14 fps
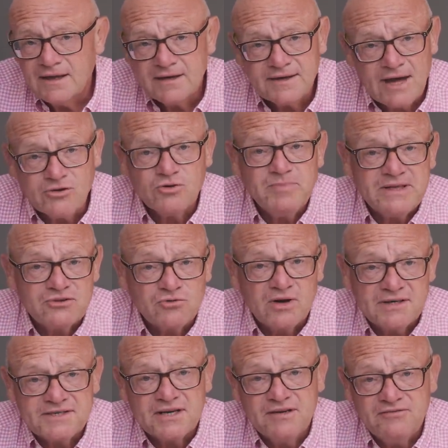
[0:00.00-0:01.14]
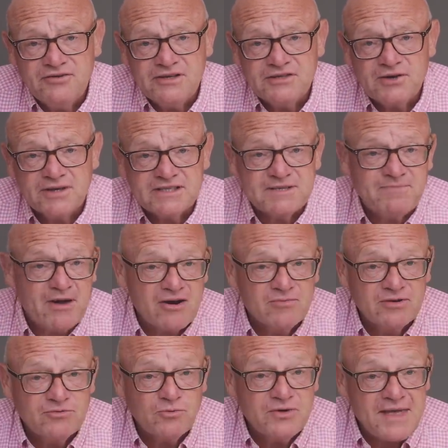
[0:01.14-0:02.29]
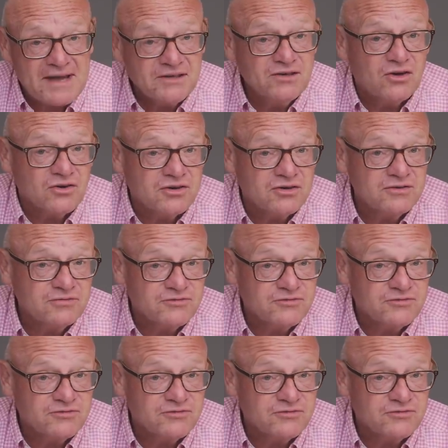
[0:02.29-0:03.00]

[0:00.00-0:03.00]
Now could be the right time for you to experiment with analog